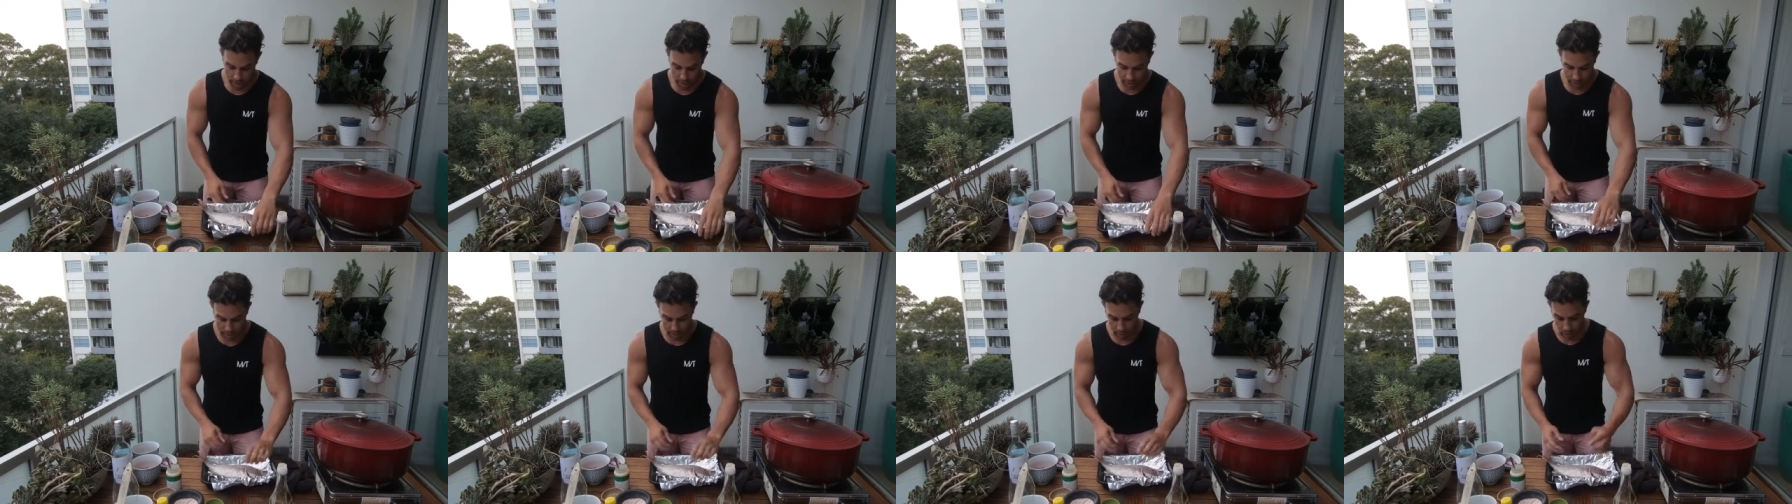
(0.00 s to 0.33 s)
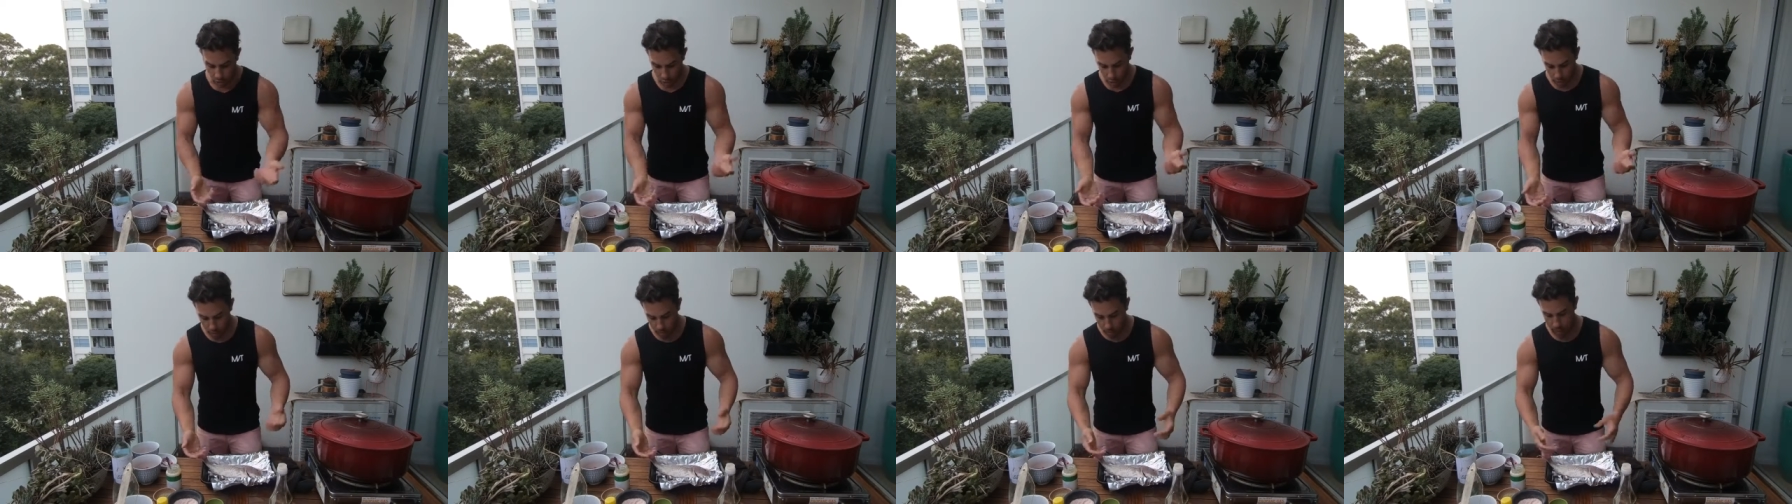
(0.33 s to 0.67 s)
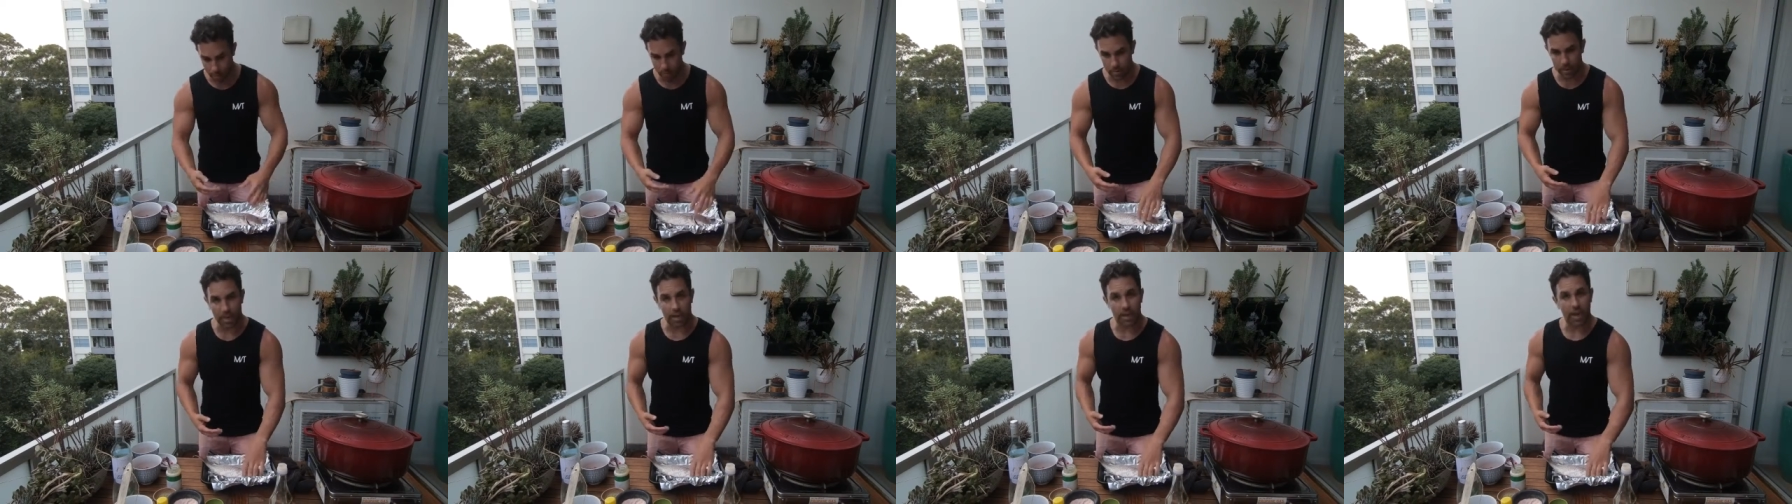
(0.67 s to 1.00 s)
is open
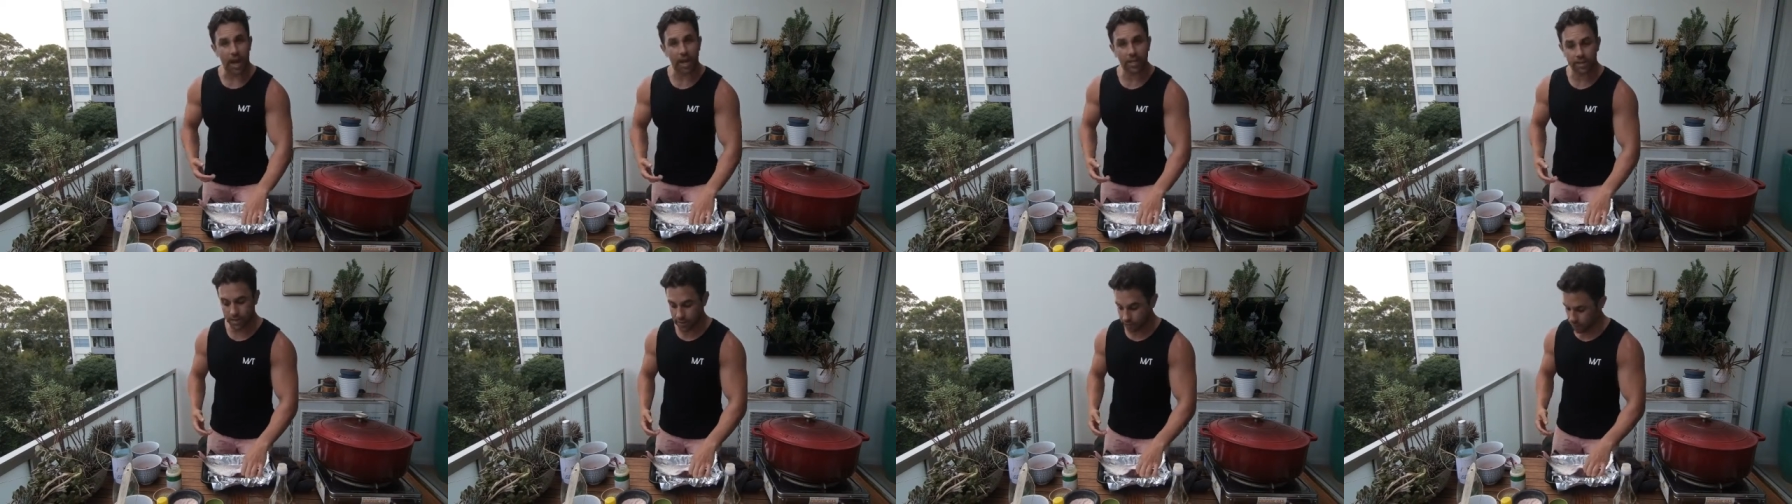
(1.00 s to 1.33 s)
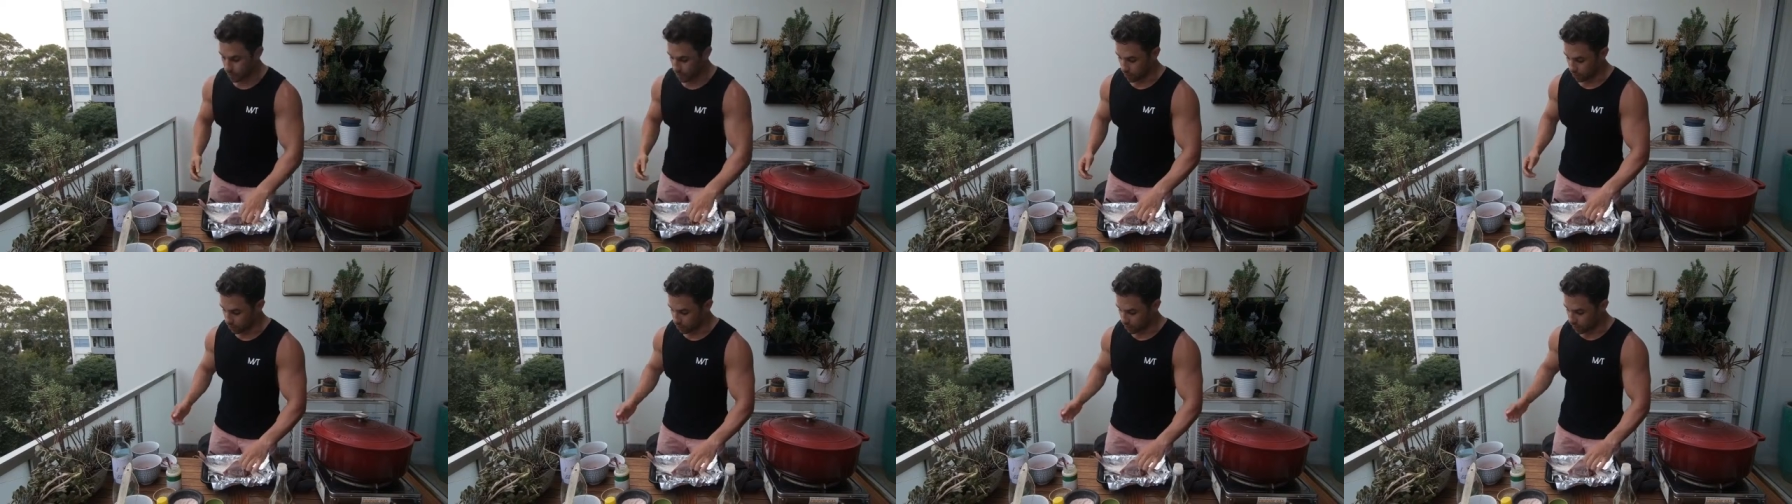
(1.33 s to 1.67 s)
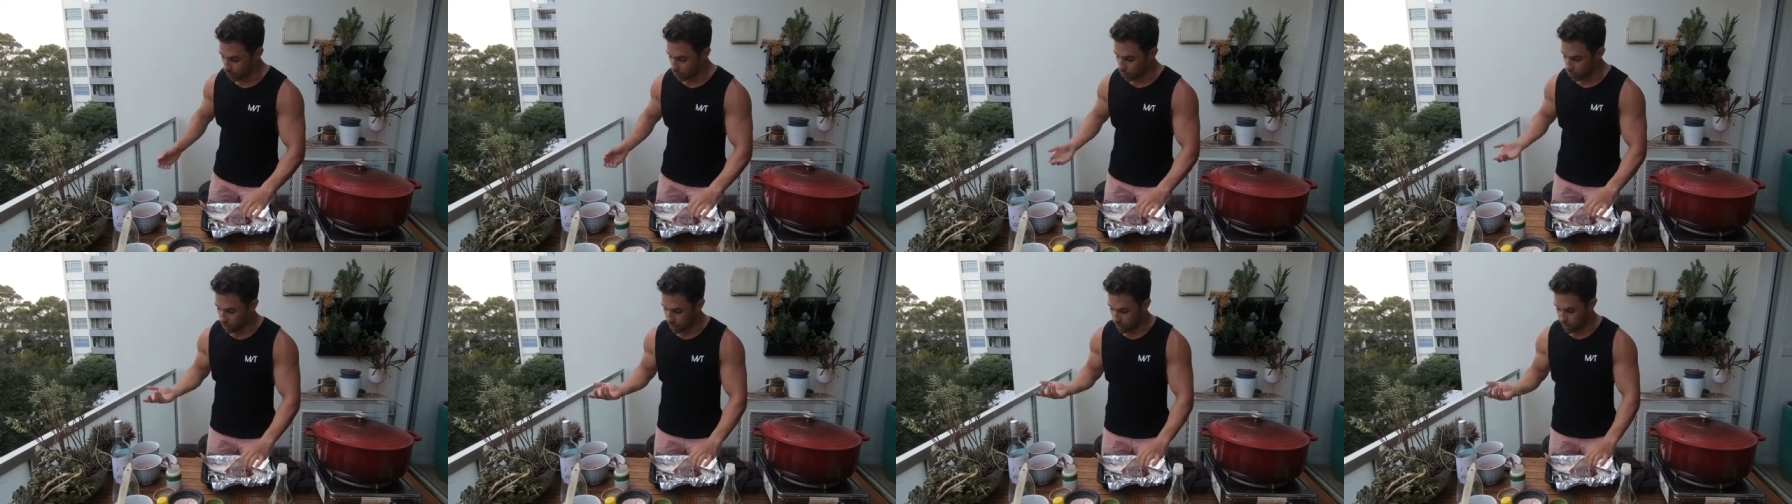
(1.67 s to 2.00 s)
up the guts of your
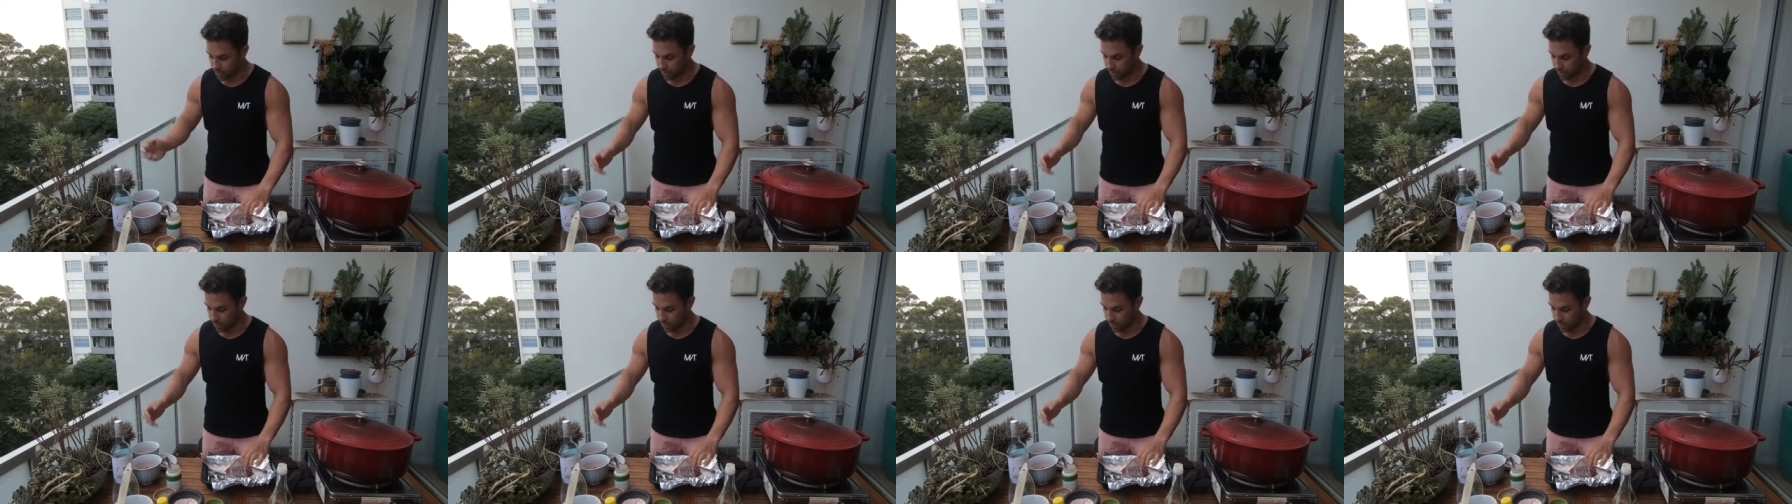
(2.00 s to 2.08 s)
fish